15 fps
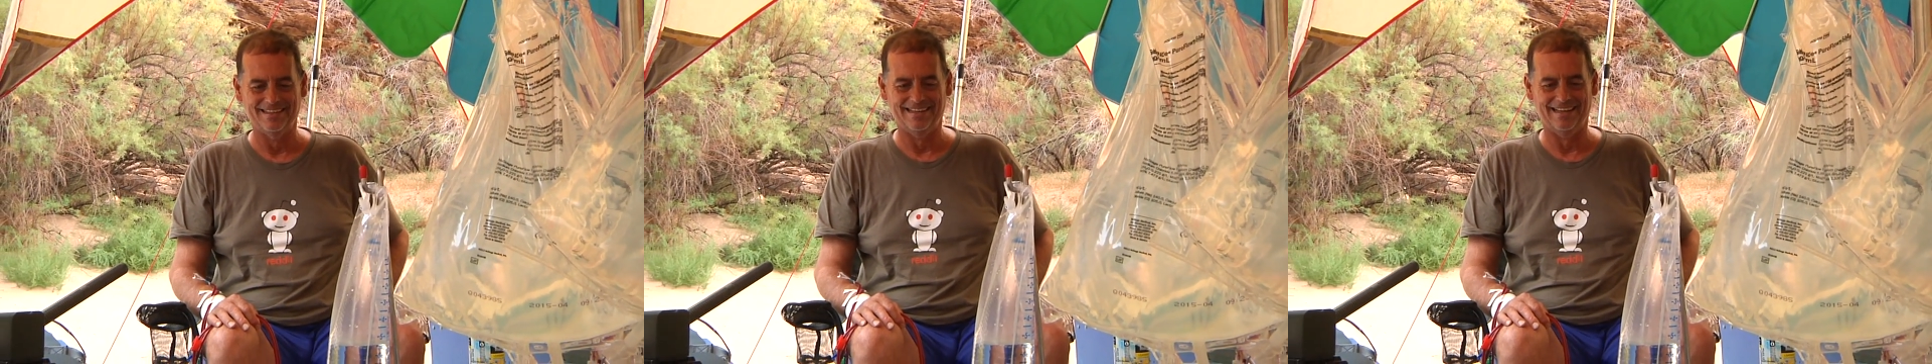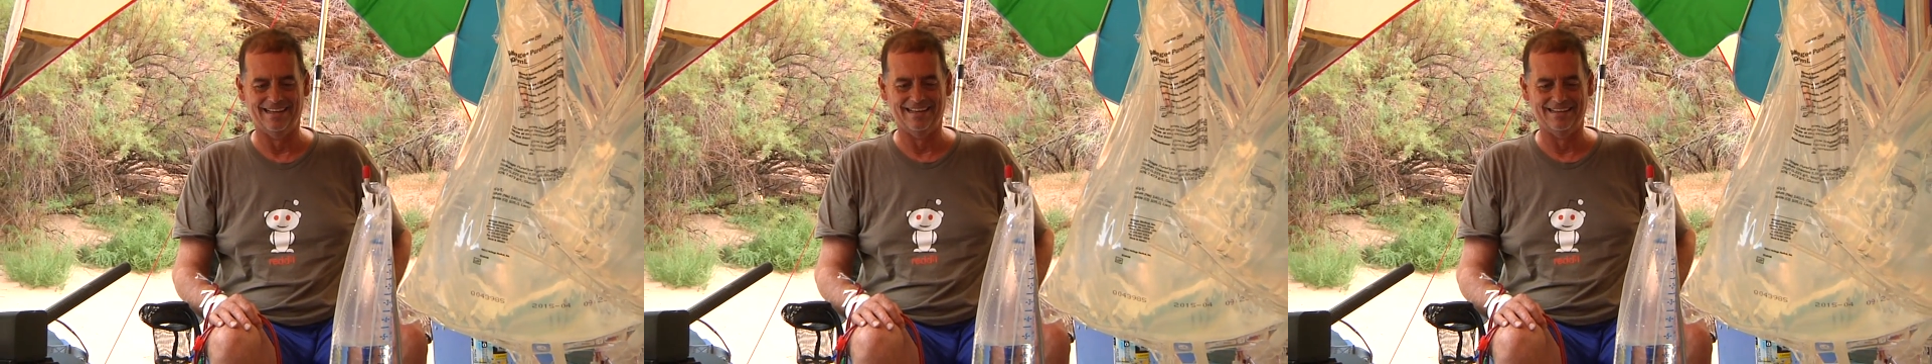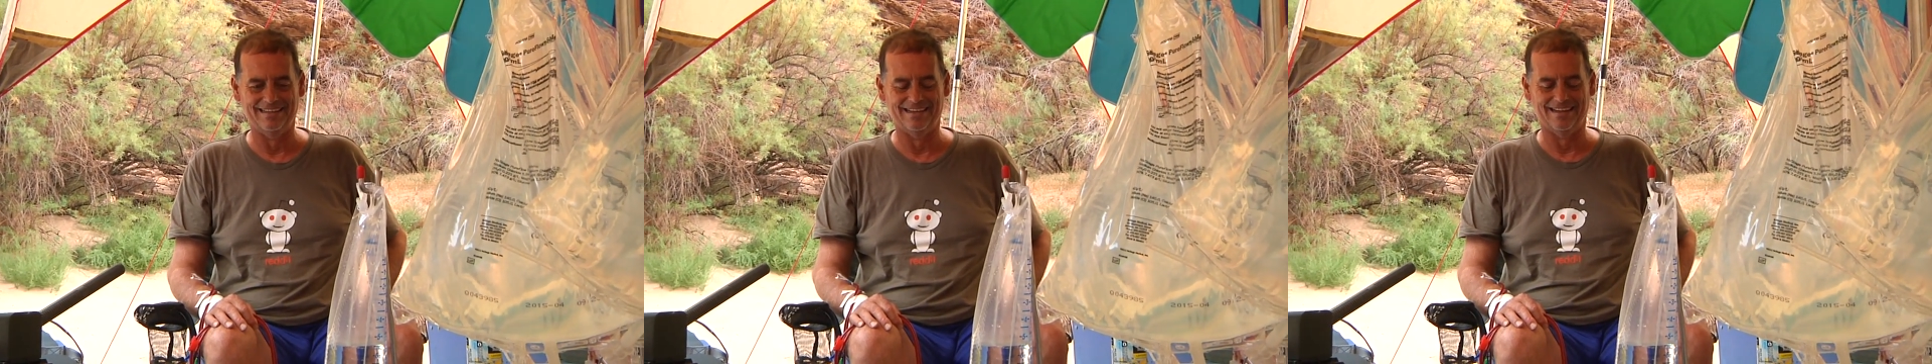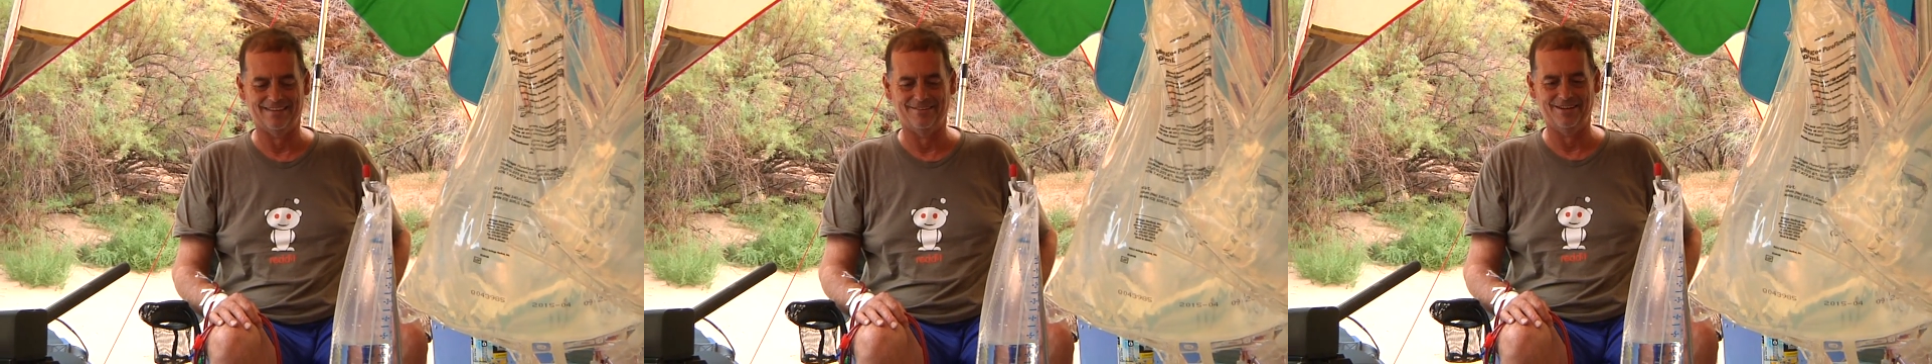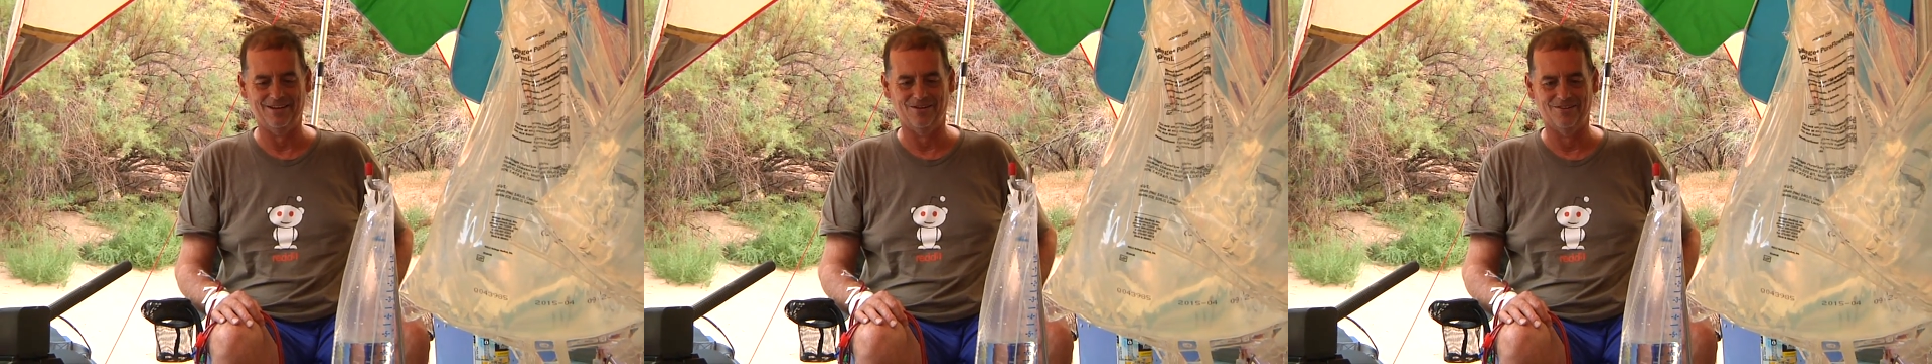And
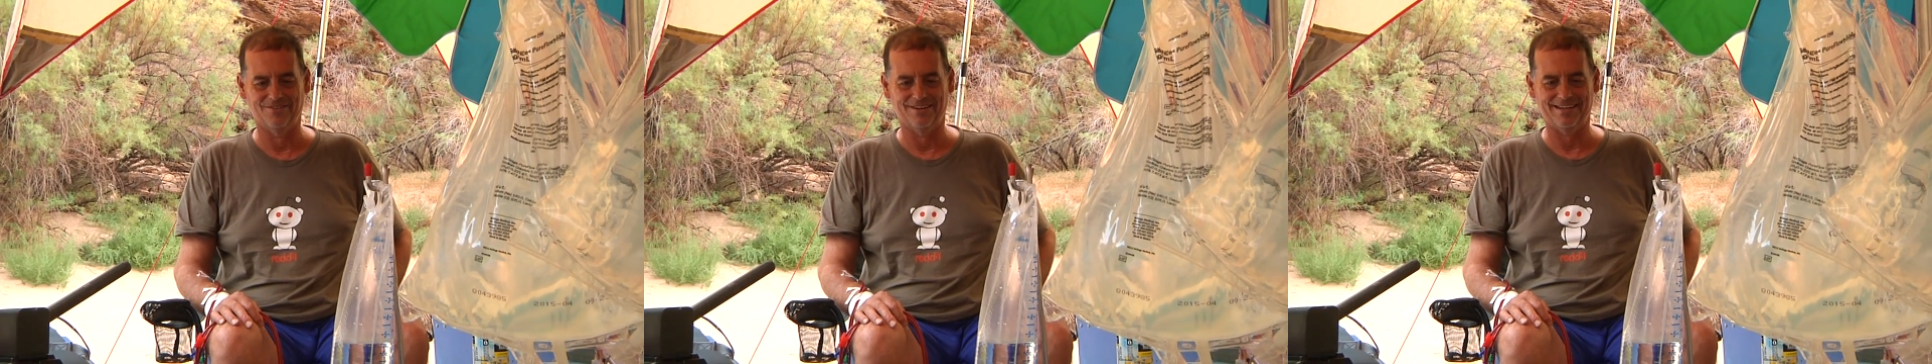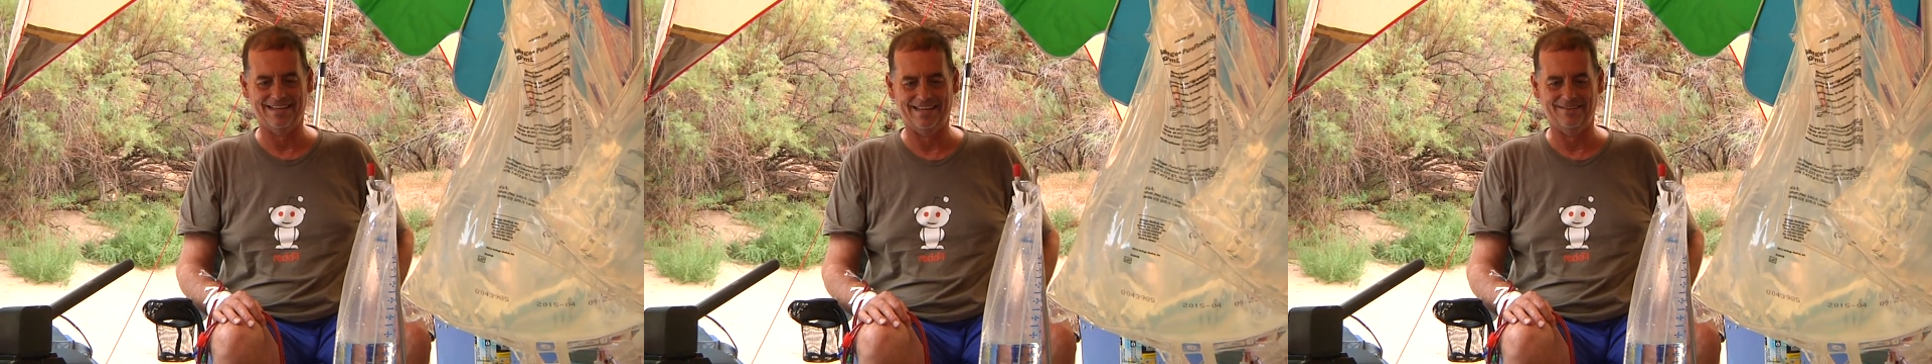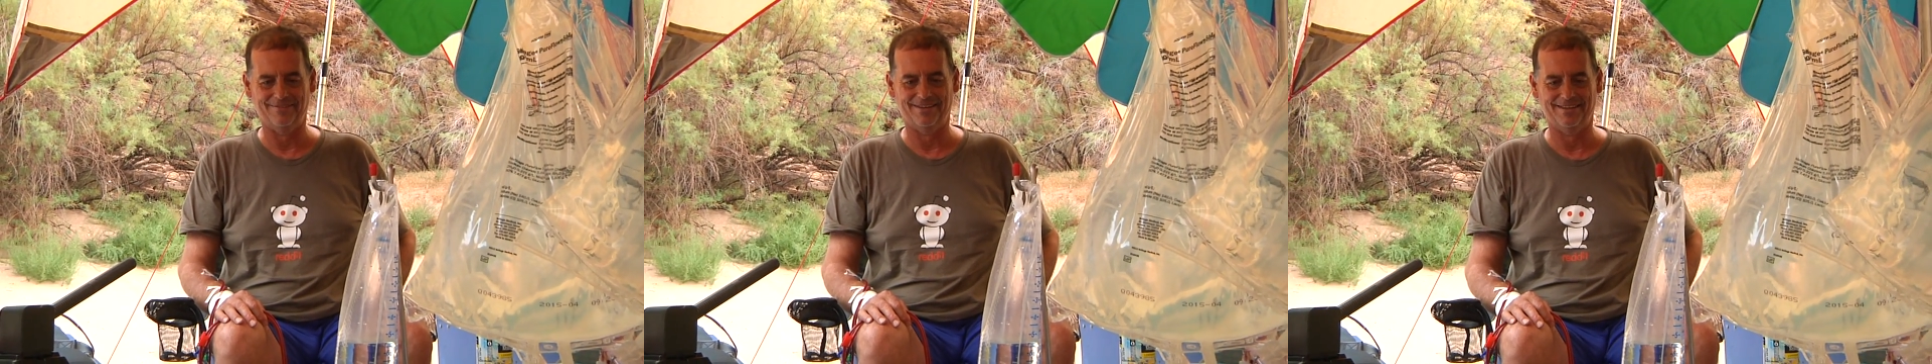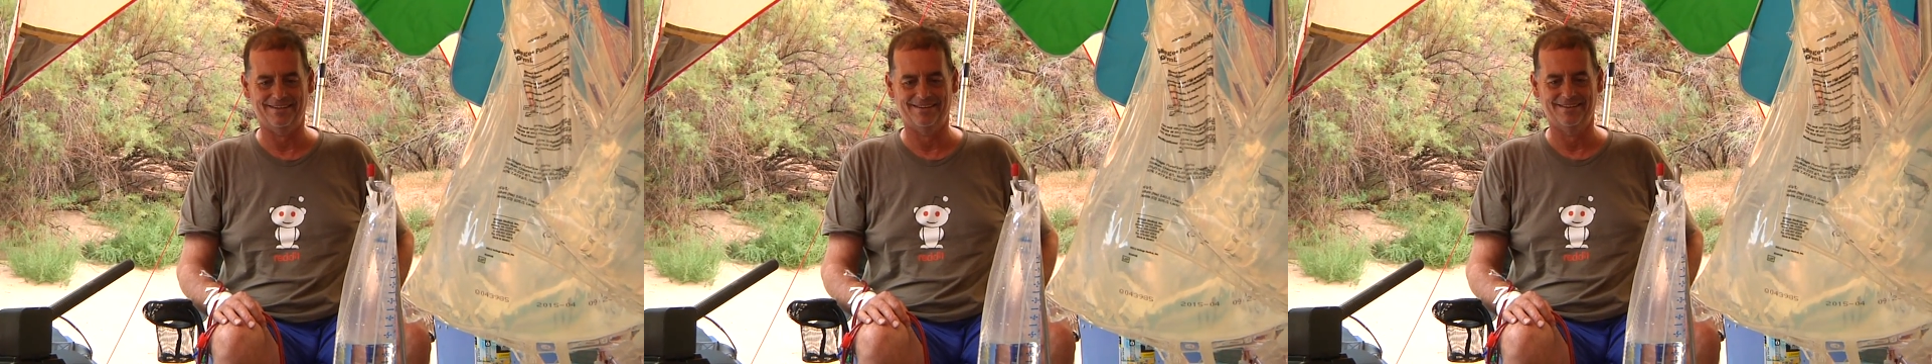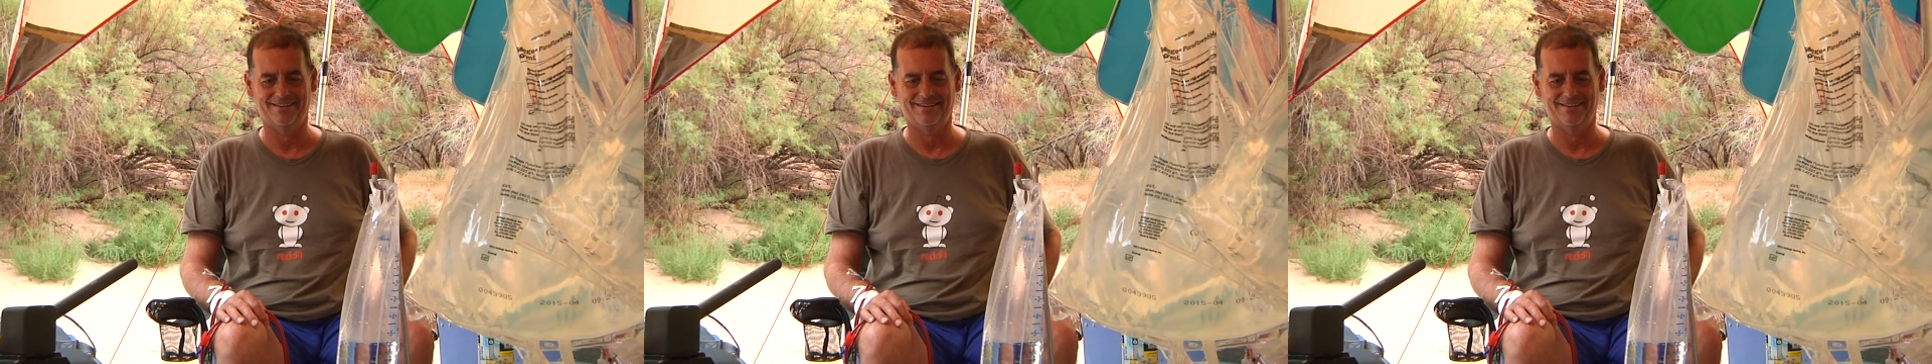we overcame it,